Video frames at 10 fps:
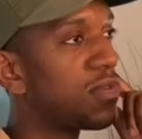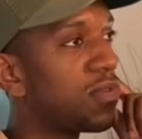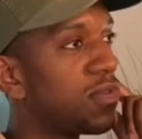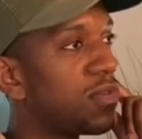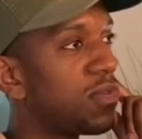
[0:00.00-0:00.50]

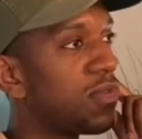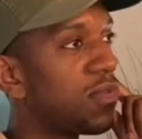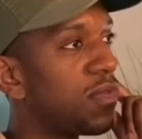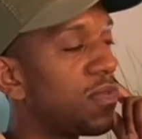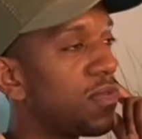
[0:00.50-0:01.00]
with that?
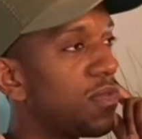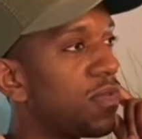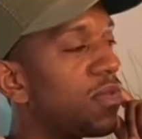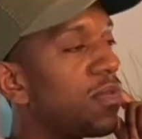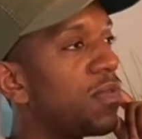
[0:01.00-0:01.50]
Who
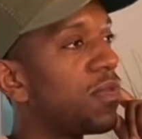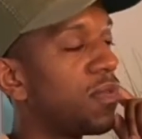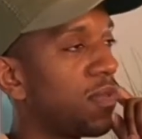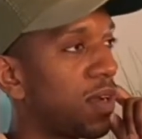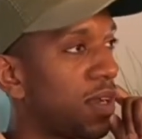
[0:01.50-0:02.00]
designed it?
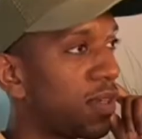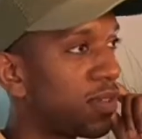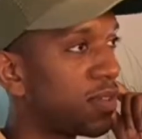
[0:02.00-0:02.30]
You know, what